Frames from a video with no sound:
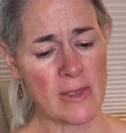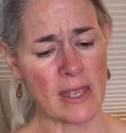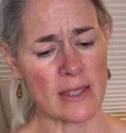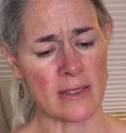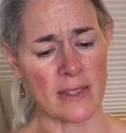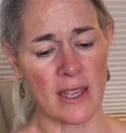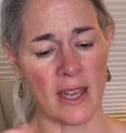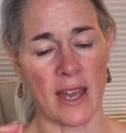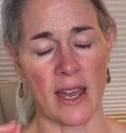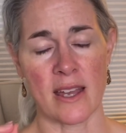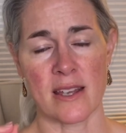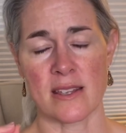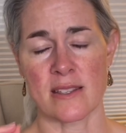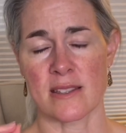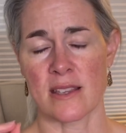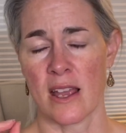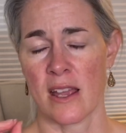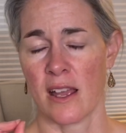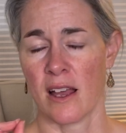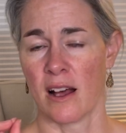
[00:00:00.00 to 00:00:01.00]
that has
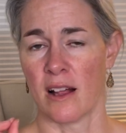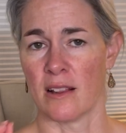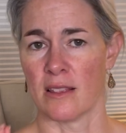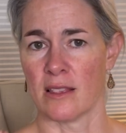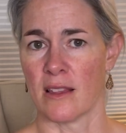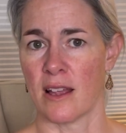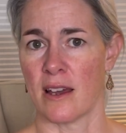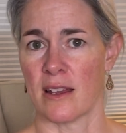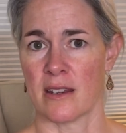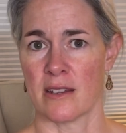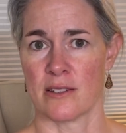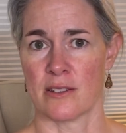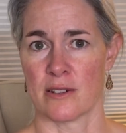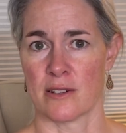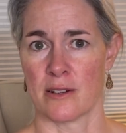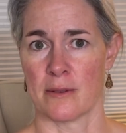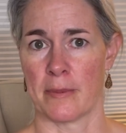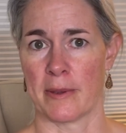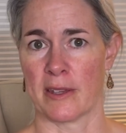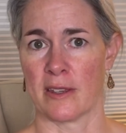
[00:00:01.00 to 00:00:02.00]
a lot of
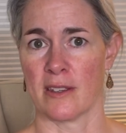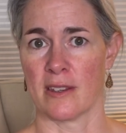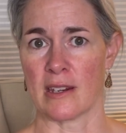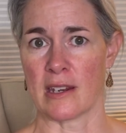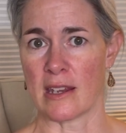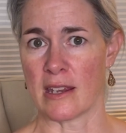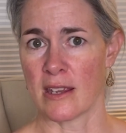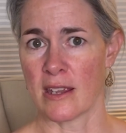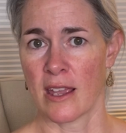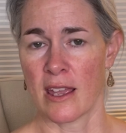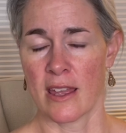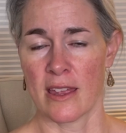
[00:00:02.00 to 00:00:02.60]
durability,